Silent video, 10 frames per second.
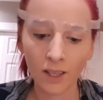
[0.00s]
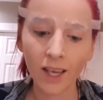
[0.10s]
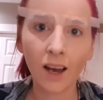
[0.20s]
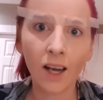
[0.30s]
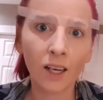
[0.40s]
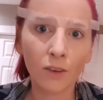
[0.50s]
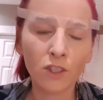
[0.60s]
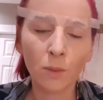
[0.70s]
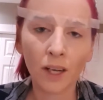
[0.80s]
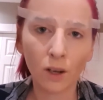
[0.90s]
yeah, I'd love
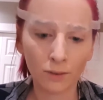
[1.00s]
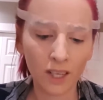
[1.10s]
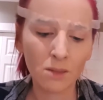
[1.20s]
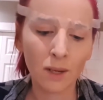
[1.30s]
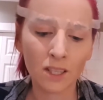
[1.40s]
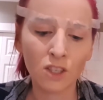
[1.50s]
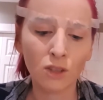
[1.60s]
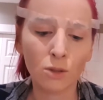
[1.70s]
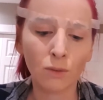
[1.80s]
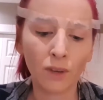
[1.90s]
to buy all face paint and
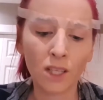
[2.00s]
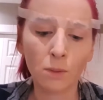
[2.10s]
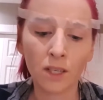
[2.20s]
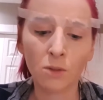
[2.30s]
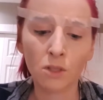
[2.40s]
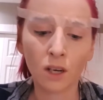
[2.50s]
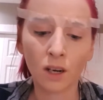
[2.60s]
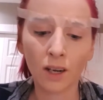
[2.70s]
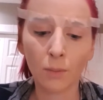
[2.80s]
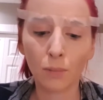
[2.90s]
do this with face paint. It would
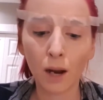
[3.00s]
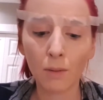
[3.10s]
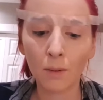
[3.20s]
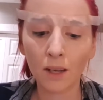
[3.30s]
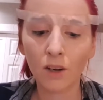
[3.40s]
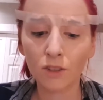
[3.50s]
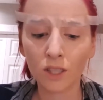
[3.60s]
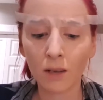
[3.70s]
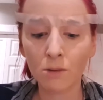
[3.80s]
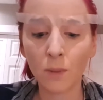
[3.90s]
turn out probably
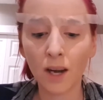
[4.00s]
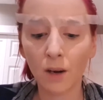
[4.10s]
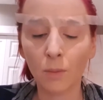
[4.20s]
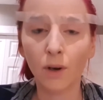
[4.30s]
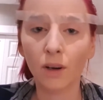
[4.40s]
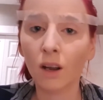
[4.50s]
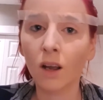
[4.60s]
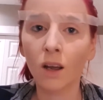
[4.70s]
100 times better, but